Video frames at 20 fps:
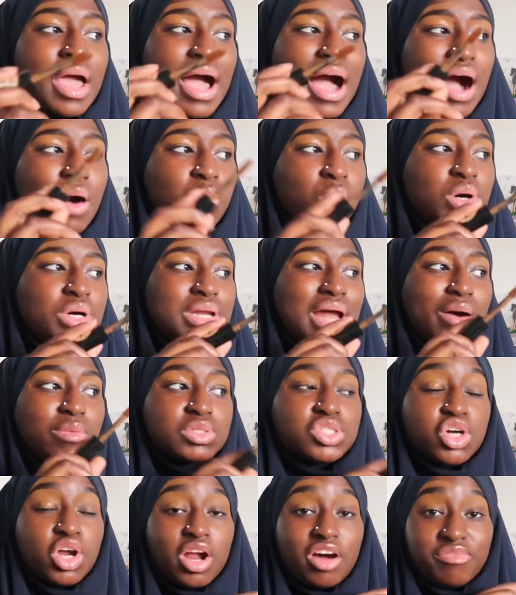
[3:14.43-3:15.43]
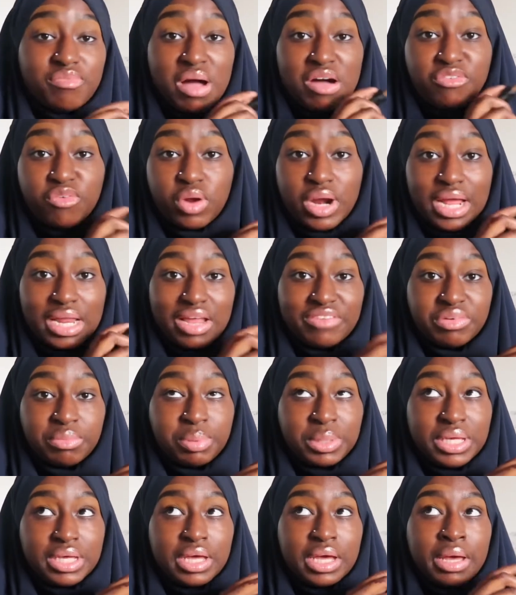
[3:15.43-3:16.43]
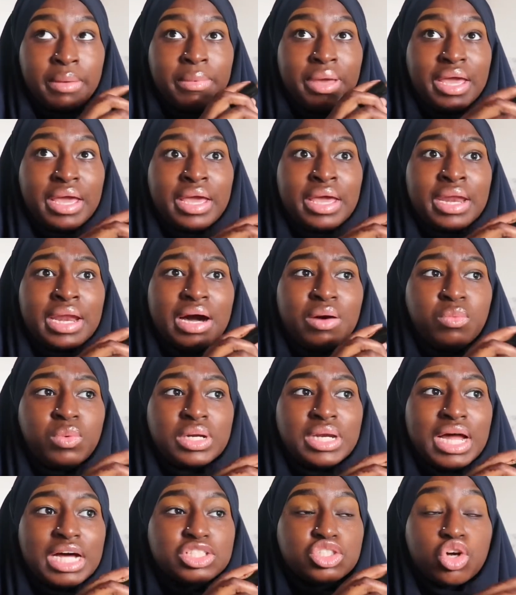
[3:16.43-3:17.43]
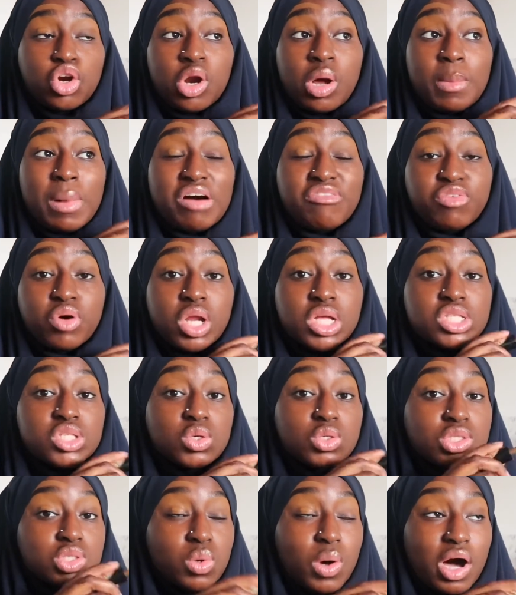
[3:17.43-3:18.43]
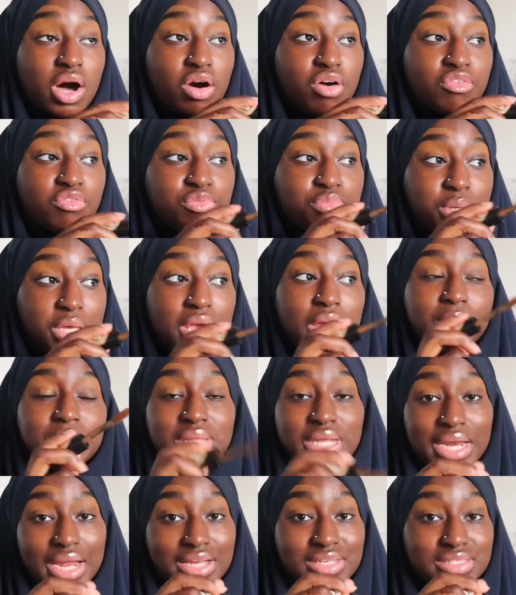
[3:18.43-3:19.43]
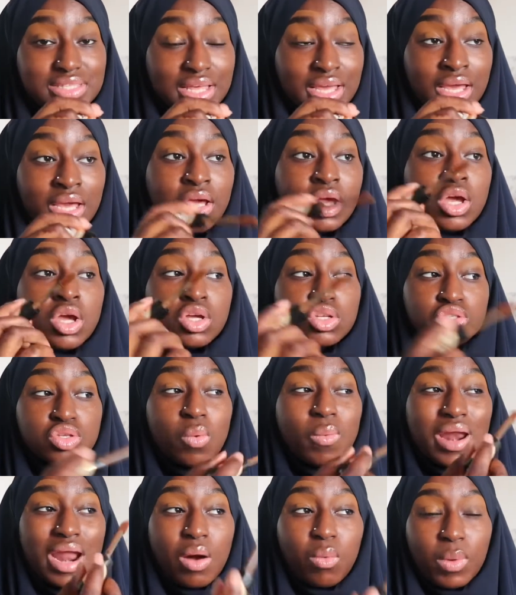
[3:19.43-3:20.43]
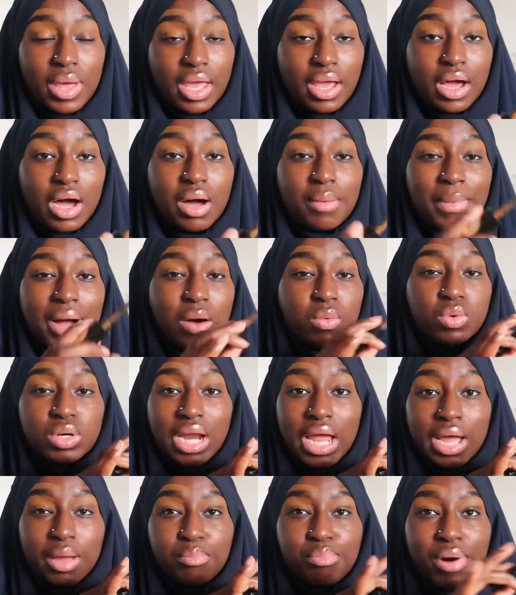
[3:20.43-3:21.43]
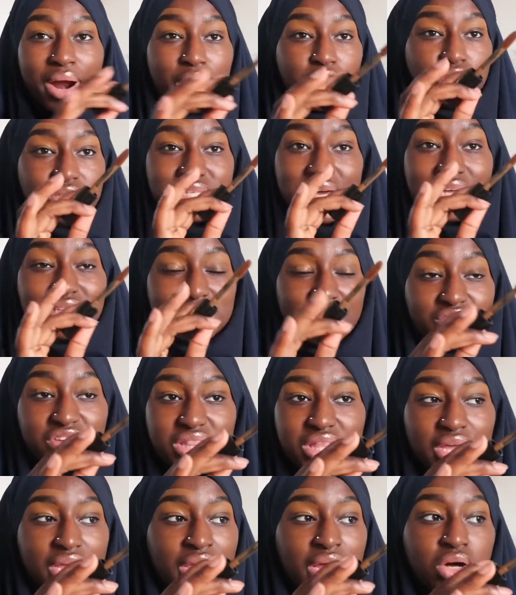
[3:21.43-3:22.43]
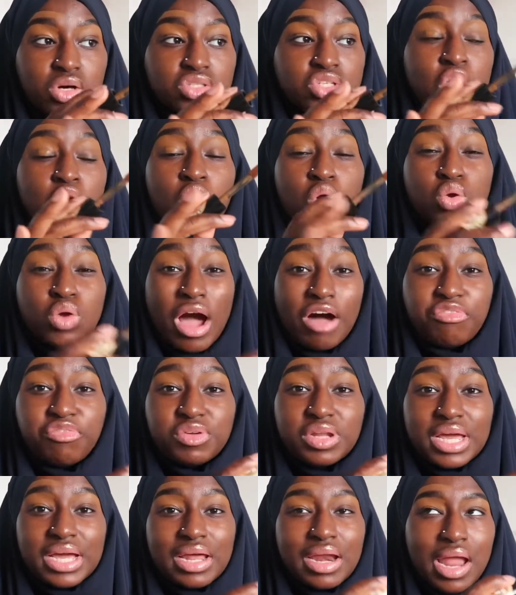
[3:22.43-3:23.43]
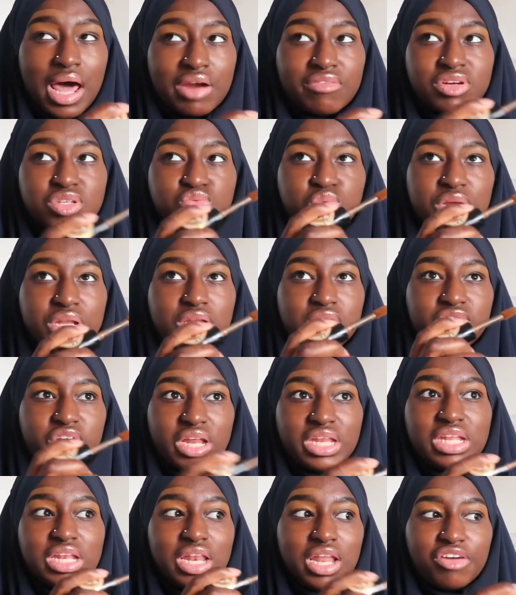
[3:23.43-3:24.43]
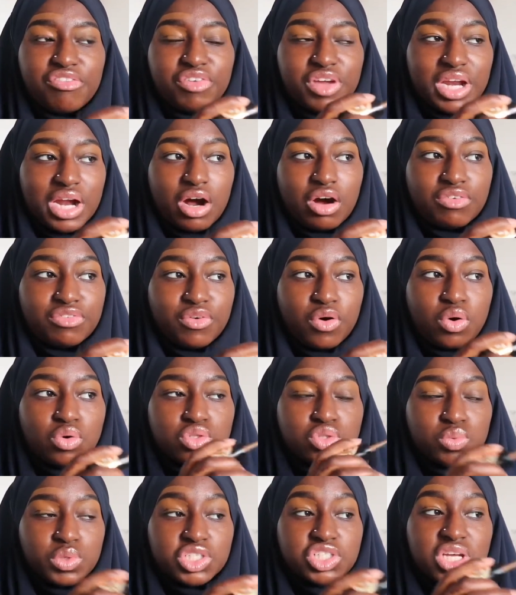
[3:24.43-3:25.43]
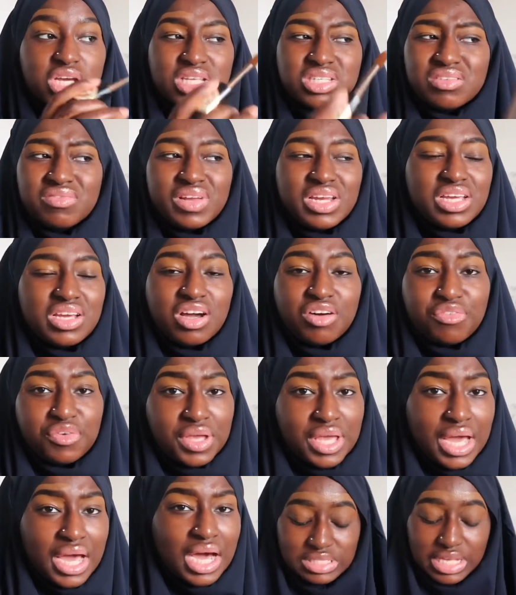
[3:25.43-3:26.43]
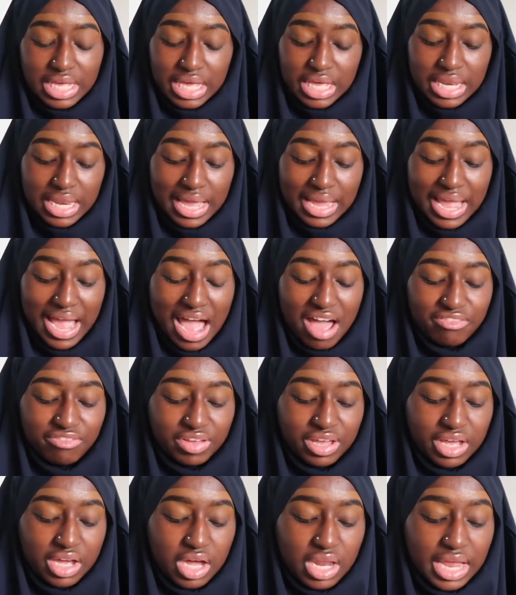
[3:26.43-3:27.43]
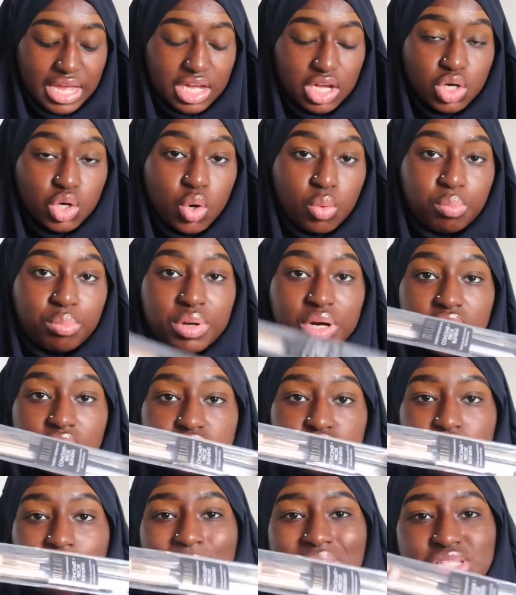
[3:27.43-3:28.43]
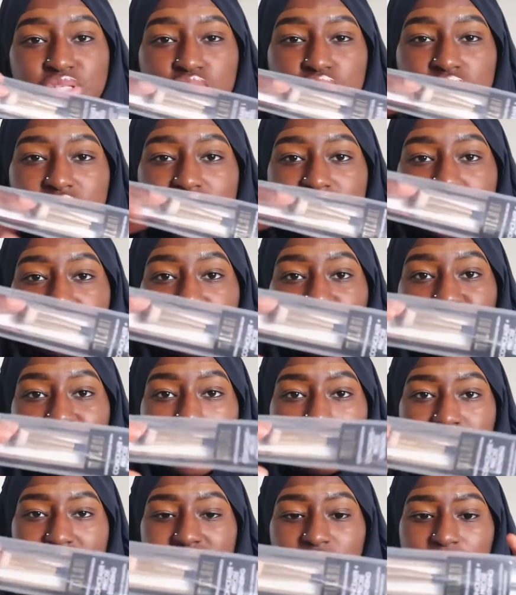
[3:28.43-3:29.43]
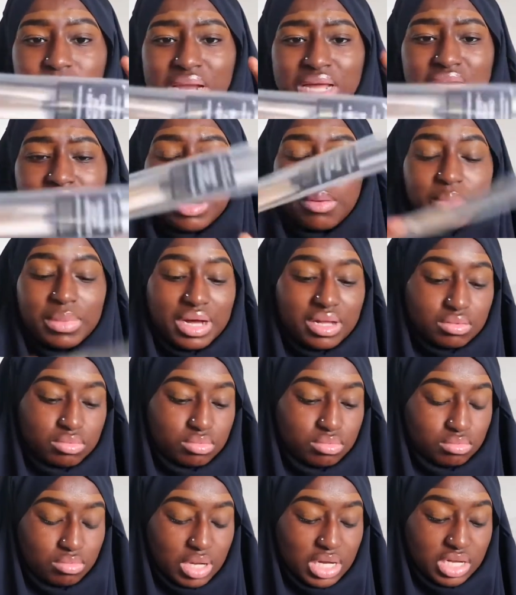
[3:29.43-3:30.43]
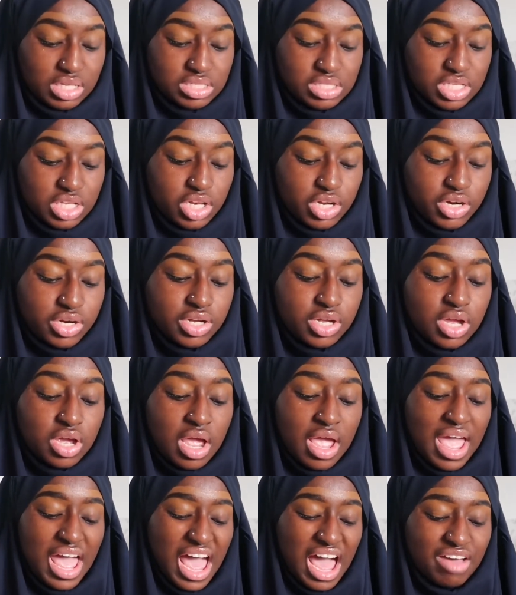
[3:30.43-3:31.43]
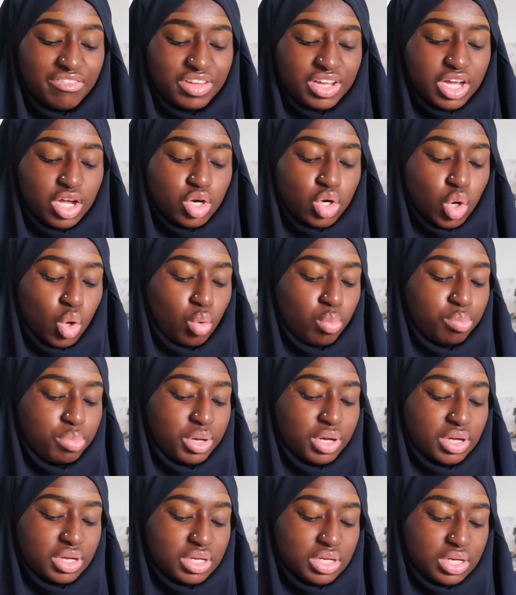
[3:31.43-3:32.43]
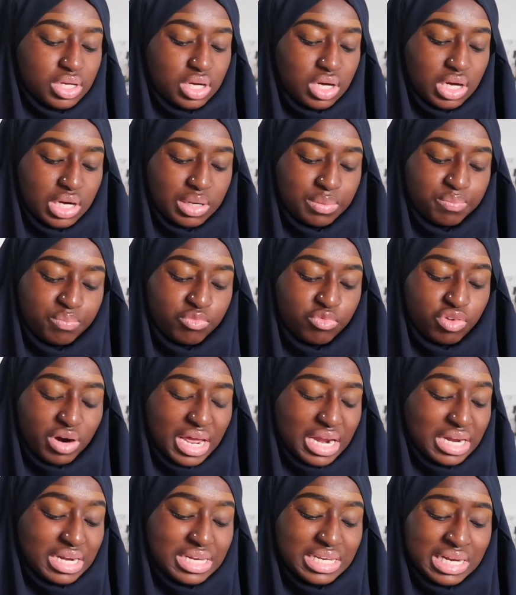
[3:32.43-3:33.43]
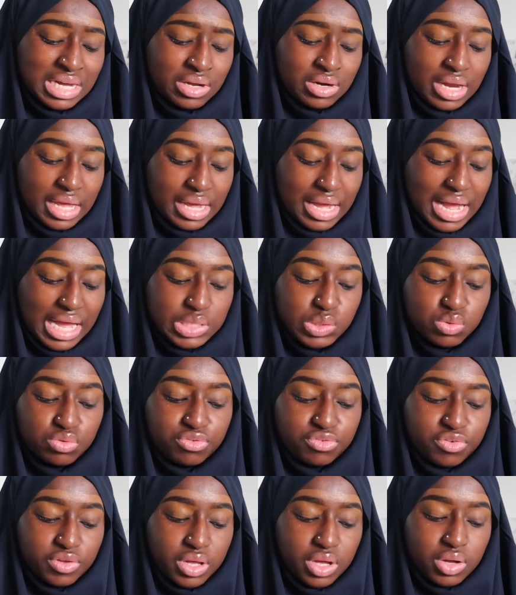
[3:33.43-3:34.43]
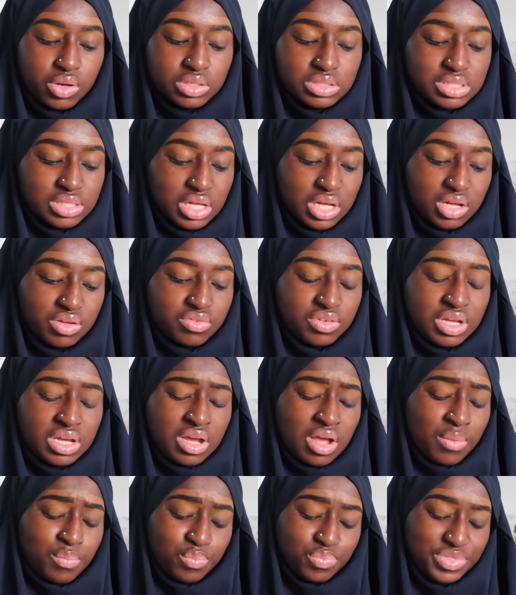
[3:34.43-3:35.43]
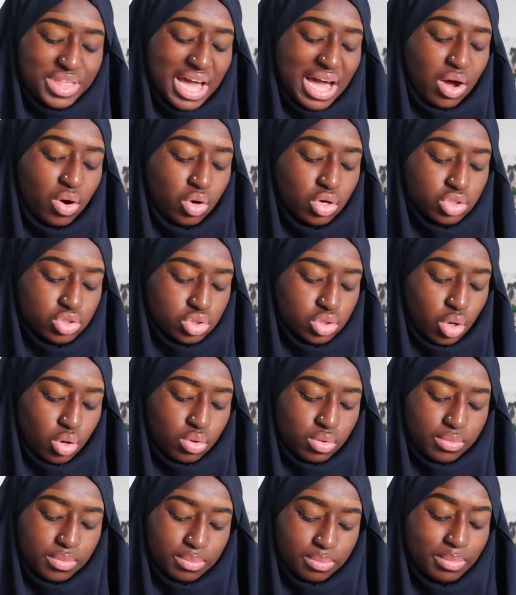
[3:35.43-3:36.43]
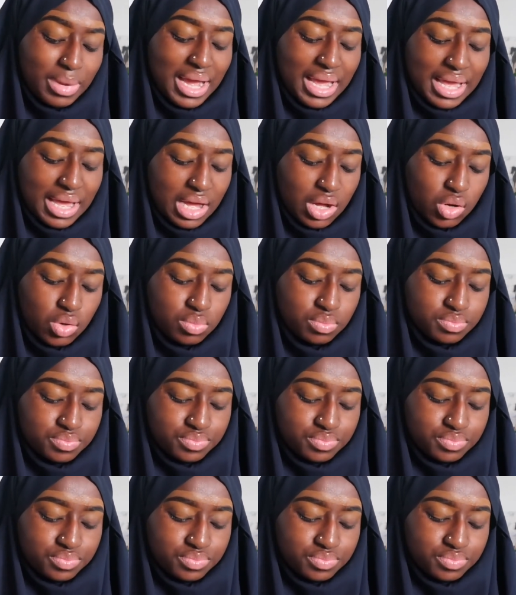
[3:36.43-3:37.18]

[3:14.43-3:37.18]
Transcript: I would I would turn off my phone at 11 p.m. and I would not turn on my phone until 12 p.m. the next day. So when I wake up, I would like prioritize everything else. I feel like a lot of us we really live in our phones, which isn't really good for you. Say like having like a notebook. So I'm about to use this um to blend out my my concealer. Having a notebook, um writing down like how you feel and stuff, that also might help.